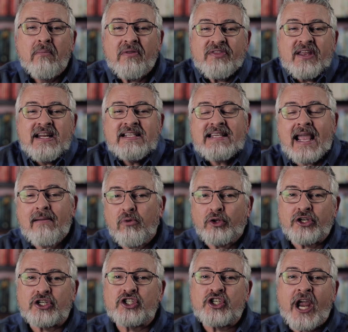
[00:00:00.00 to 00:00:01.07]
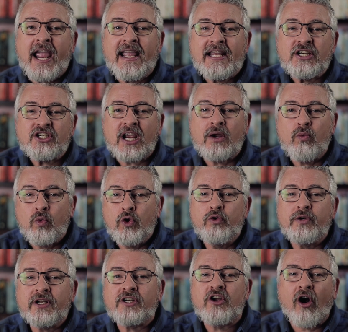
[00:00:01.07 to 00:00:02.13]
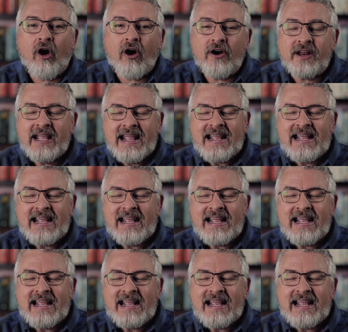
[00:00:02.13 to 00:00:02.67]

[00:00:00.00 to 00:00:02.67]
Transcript: but then he's able to change a wounded guard